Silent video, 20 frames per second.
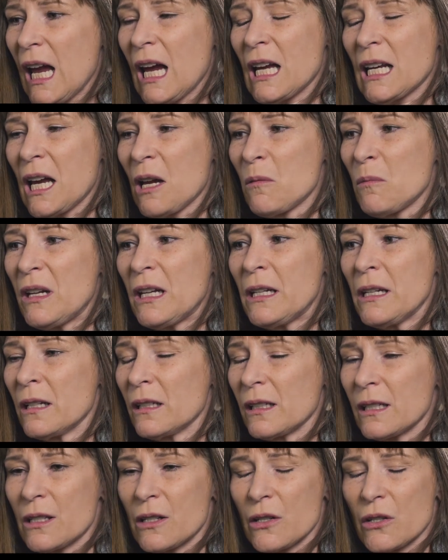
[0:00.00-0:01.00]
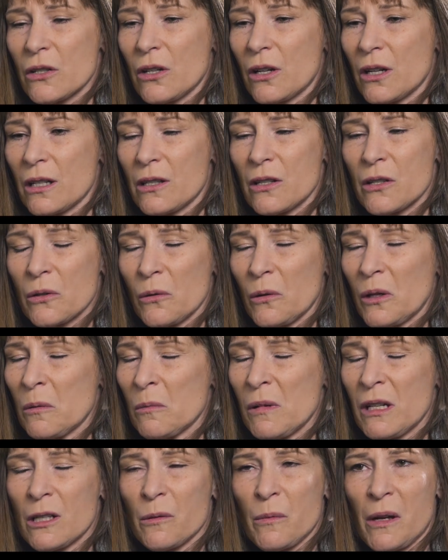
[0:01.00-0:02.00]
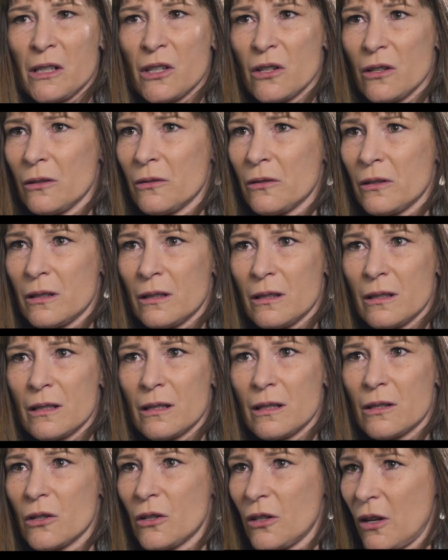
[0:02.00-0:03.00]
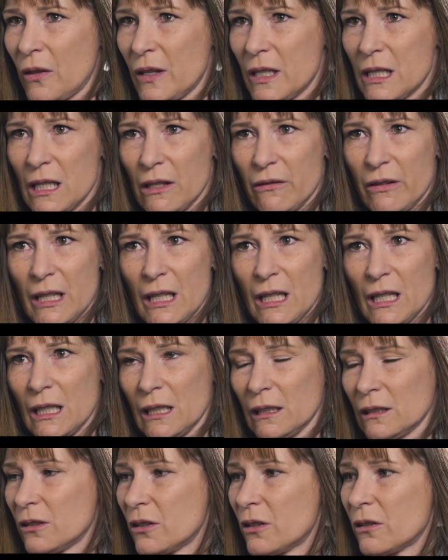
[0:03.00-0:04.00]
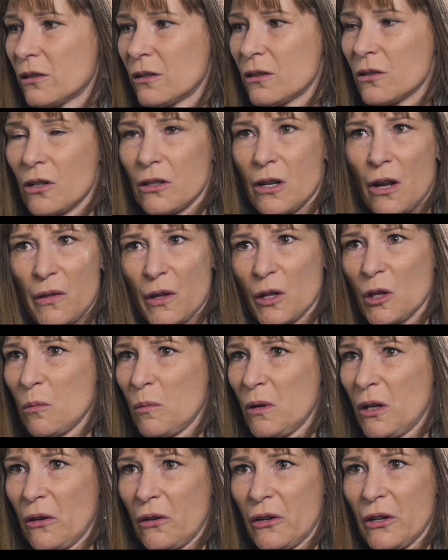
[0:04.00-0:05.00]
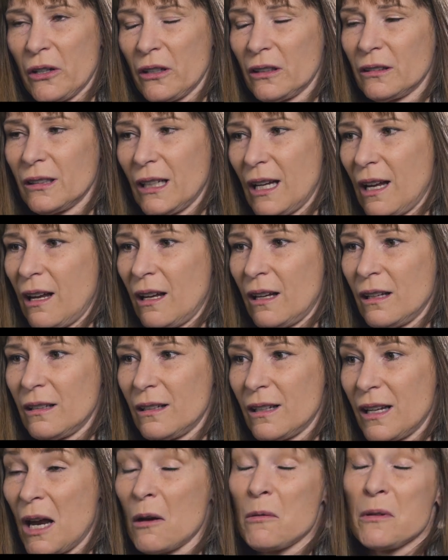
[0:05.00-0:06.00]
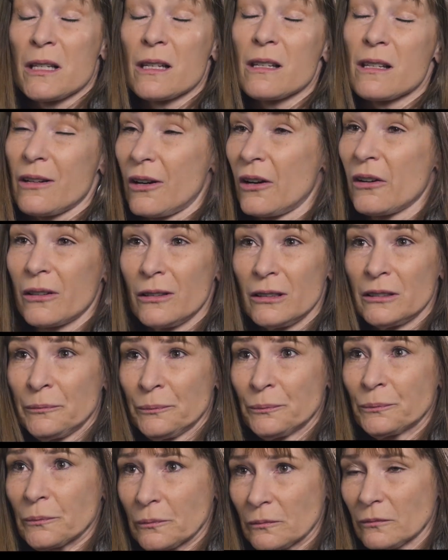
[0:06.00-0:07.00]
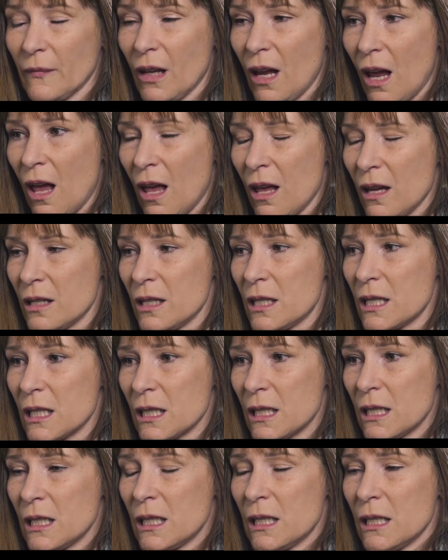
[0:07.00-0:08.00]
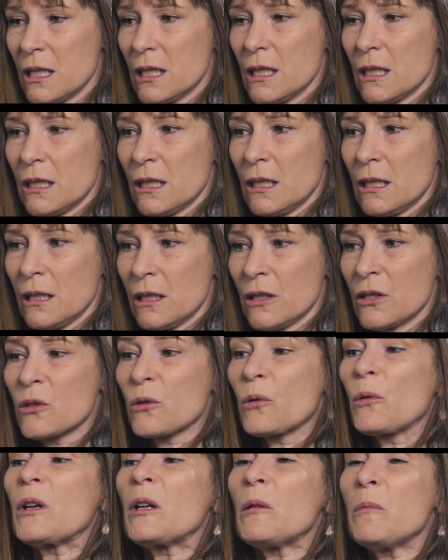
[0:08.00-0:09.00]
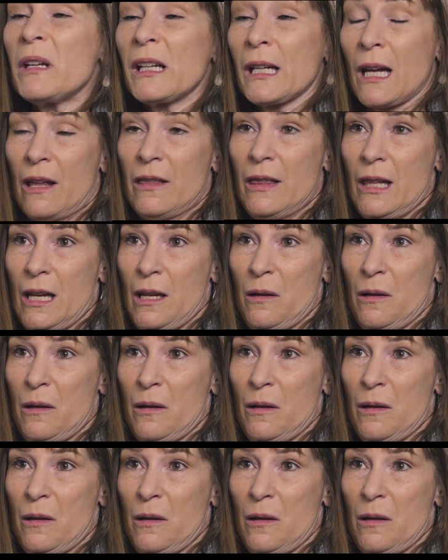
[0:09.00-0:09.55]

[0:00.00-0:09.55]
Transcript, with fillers: And I immediately just started screaming to my children to turn on the TV, turn on the computer, and I was hysterical and screaming at